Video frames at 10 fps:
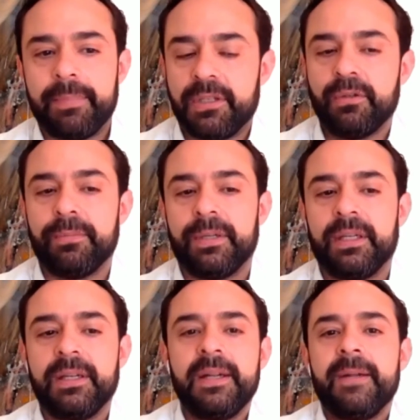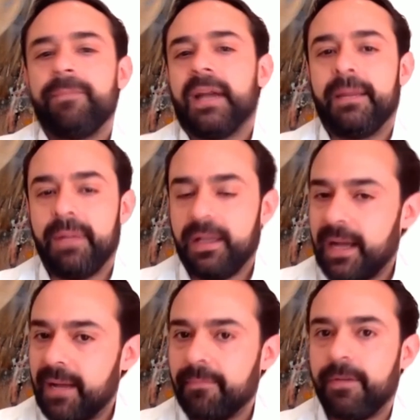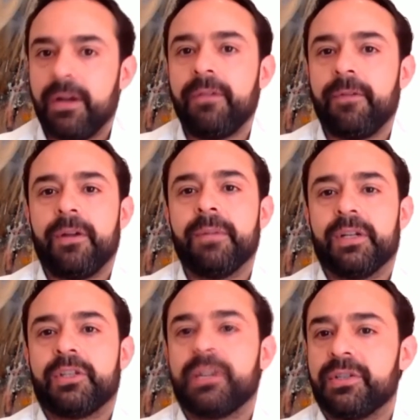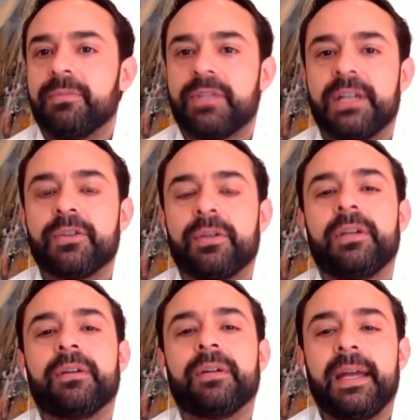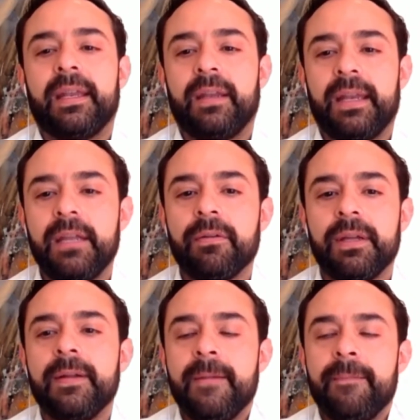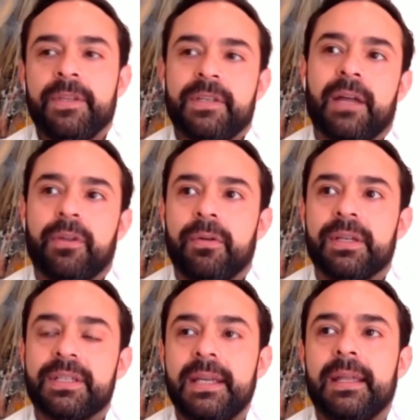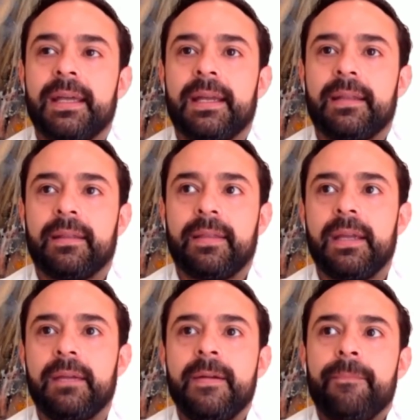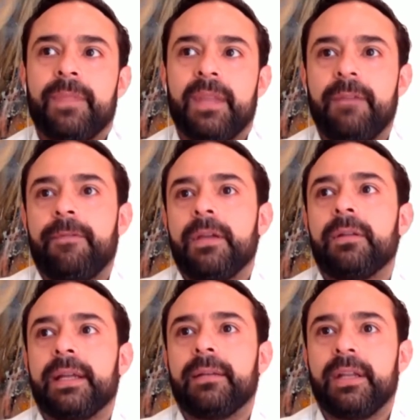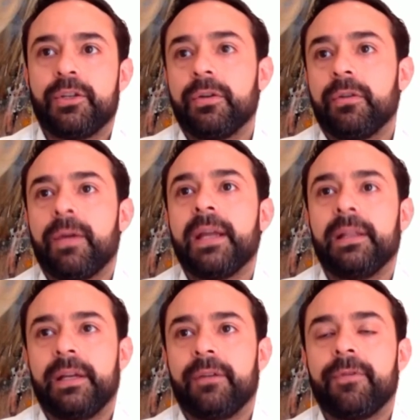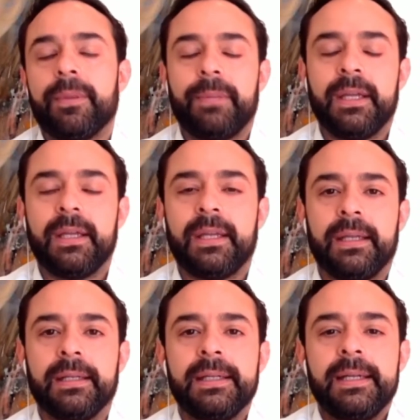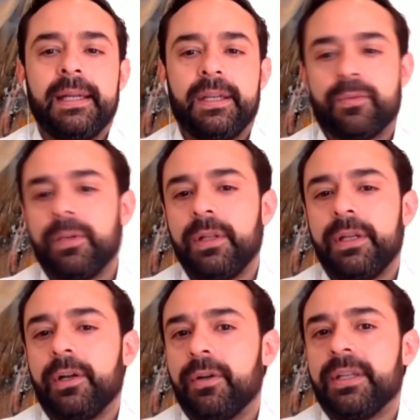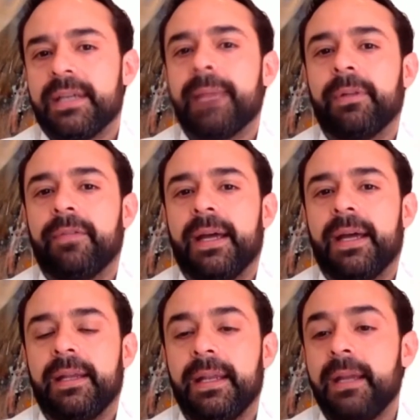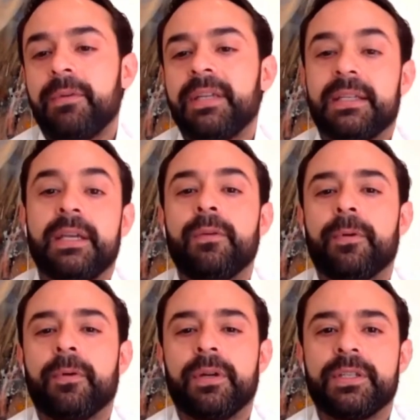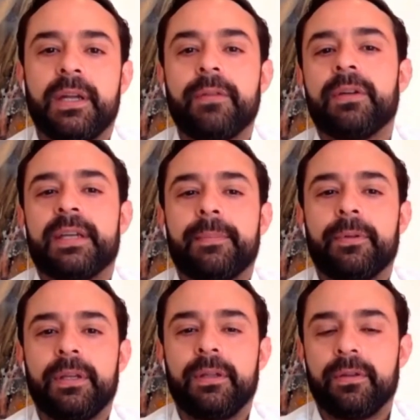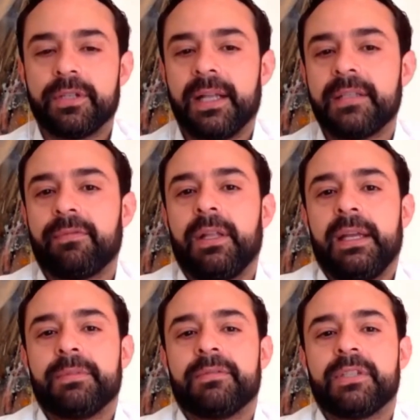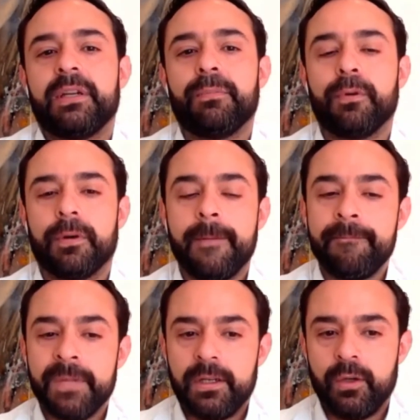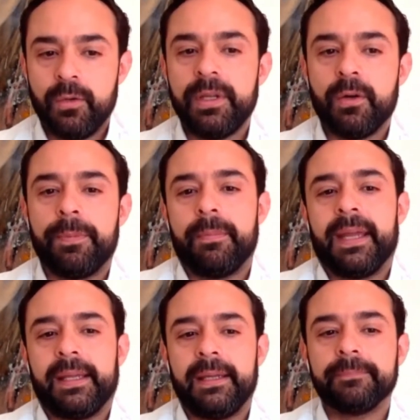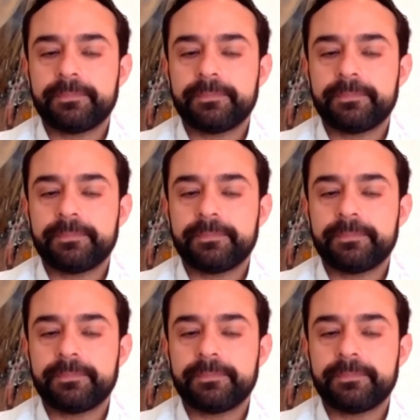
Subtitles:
to be. I'm very, very much customer centric here, and hearing South Korea say that they feel that they should have regulated from the beginning is really a good example of that. And again, we take Singapore as another example. There's lots of claims of Singapore doing open banking.